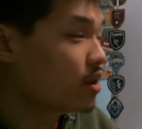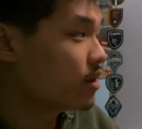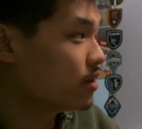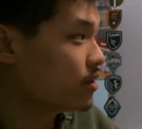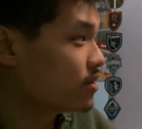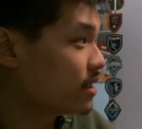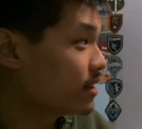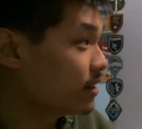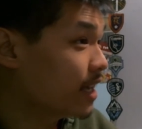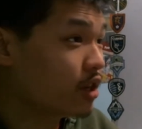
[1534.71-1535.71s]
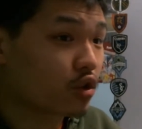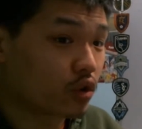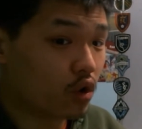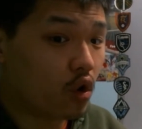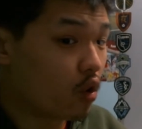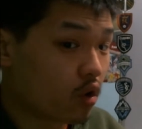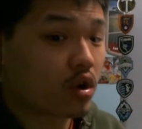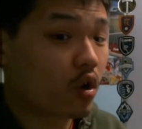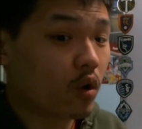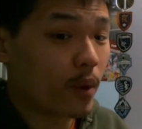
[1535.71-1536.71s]
years in the league could all
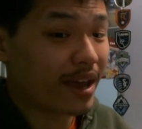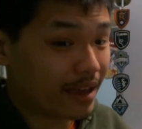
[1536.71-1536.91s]
go away